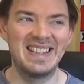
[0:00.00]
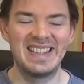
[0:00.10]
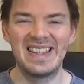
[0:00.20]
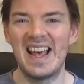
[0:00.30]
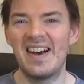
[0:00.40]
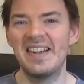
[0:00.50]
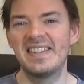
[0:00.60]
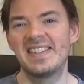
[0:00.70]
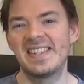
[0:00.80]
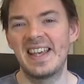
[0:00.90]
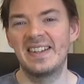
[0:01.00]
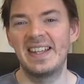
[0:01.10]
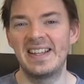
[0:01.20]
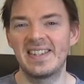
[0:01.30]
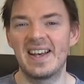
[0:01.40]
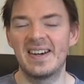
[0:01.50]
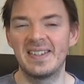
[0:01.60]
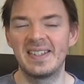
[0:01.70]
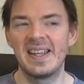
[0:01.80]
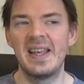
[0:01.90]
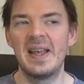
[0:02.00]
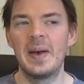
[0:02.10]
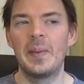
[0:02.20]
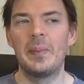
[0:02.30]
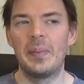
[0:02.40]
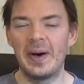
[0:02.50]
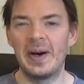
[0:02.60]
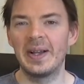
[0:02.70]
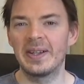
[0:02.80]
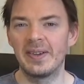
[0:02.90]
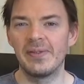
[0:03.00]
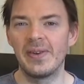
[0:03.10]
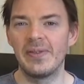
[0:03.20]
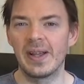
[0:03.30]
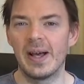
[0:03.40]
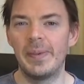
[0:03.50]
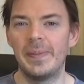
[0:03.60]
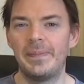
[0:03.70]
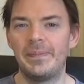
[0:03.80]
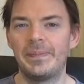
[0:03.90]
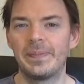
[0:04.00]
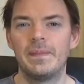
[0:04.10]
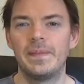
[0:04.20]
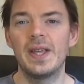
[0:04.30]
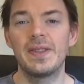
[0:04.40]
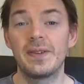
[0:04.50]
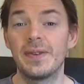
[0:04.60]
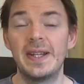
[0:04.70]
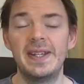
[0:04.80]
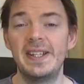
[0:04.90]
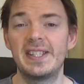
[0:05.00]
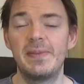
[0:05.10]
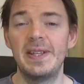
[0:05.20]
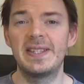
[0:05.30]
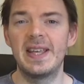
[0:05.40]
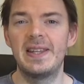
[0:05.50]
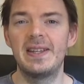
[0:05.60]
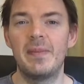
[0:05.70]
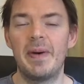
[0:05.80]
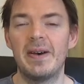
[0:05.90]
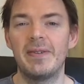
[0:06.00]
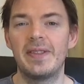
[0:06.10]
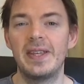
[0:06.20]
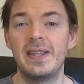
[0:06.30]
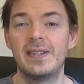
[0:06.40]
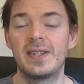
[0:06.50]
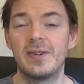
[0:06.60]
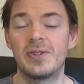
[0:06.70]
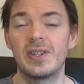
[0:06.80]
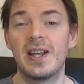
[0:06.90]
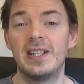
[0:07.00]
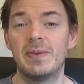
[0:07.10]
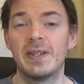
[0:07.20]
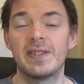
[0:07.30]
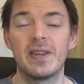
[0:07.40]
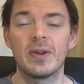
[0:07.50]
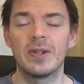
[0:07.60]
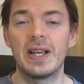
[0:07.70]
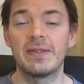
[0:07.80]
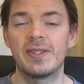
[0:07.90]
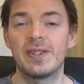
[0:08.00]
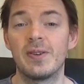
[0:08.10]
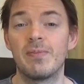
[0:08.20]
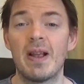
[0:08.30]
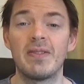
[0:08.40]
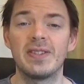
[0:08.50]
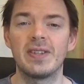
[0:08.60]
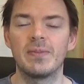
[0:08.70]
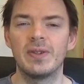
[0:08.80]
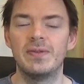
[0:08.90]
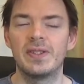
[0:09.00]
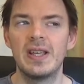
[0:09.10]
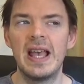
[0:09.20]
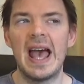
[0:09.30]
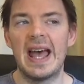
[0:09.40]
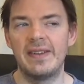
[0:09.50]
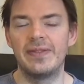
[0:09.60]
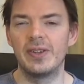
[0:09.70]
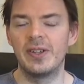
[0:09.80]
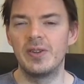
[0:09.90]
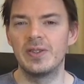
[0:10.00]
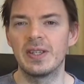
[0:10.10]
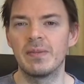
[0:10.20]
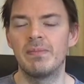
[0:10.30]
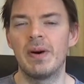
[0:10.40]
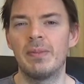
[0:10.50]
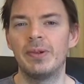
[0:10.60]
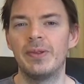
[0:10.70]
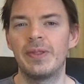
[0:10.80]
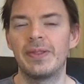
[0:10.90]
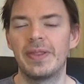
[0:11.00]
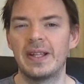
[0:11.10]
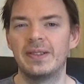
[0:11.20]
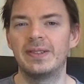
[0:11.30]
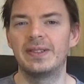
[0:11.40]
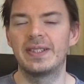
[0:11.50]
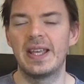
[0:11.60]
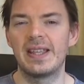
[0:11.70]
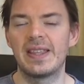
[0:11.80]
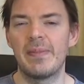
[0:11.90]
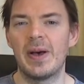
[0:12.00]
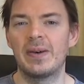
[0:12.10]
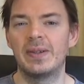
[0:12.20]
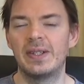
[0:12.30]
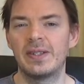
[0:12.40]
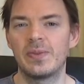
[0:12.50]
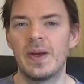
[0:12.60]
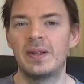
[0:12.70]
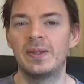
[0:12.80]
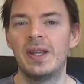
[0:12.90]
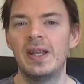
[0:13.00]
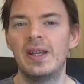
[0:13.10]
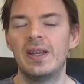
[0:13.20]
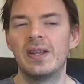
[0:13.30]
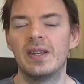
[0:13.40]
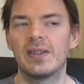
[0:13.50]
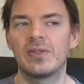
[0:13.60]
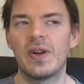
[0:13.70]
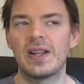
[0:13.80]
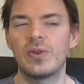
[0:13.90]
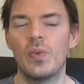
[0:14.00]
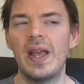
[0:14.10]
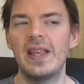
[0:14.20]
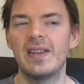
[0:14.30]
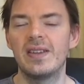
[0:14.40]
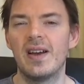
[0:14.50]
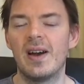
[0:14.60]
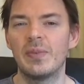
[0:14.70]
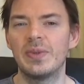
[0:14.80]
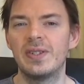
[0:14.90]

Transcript: that Ion Tail hits hard, but I could have overcome it. Nothing really needs to be said about the 2 sides because they'll go down to Barry sync moves, and if you're using Bubble, that will take them out as well. Crash Awake, I was